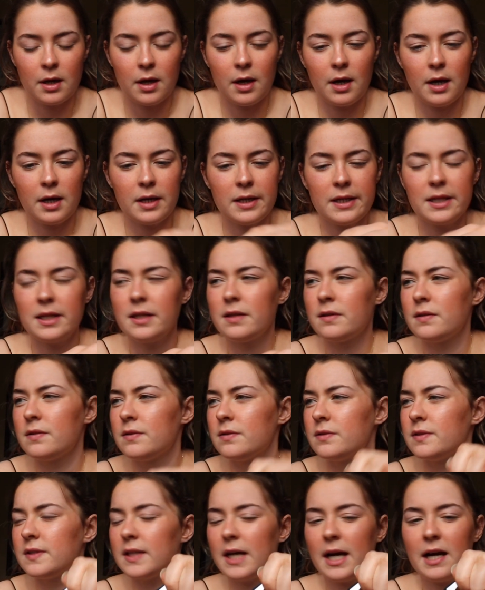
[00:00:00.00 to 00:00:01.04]

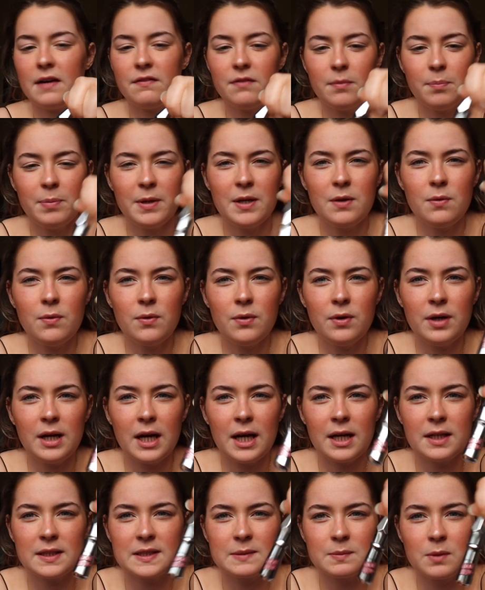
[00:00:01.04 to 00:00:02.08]
I have a big one
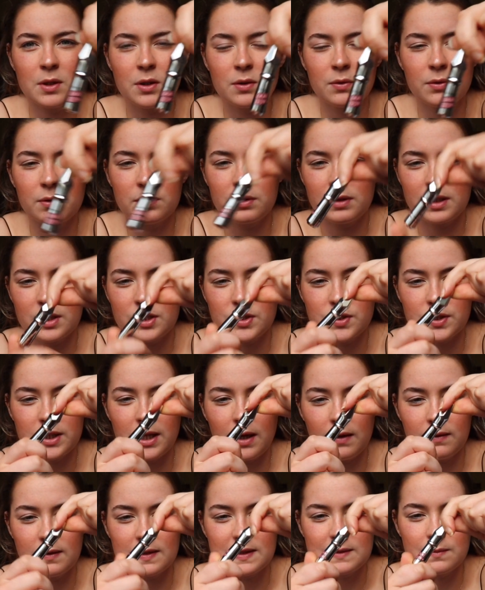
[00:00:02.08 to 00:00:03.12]
and a small one. I just took
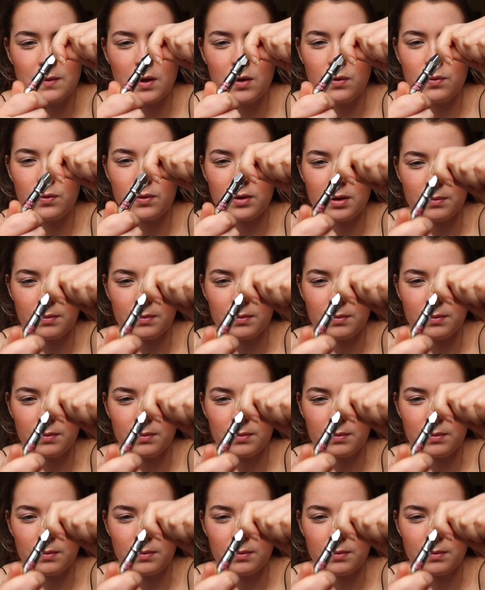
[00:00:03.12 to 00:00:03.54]
out the small one.